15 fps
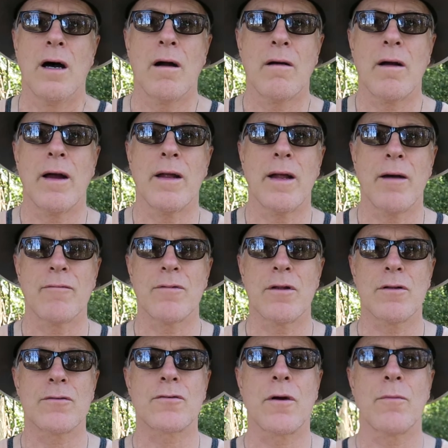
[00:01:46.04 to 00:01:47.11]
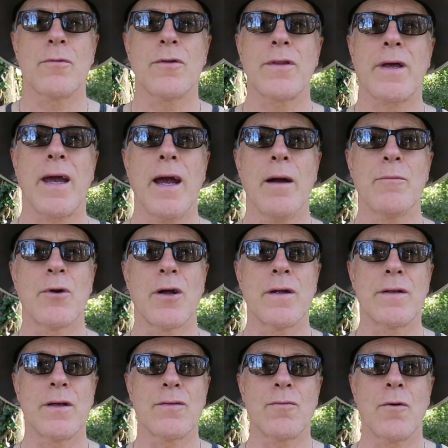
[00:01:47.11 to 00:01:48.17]
Alright, having a little trouble with the camera.
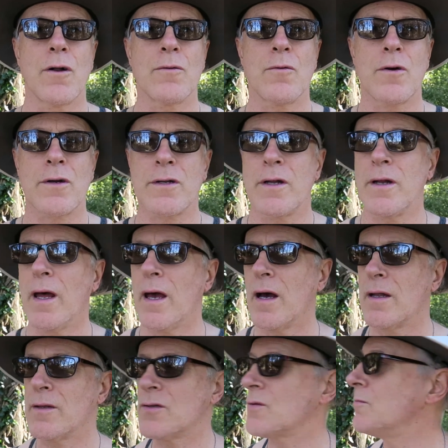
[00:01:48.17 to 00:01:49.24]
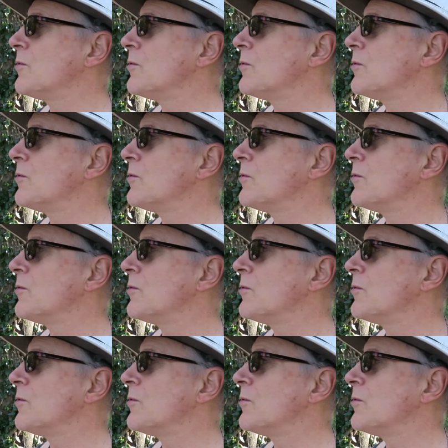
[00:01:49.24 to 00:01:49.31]
Doesn't want to work today on this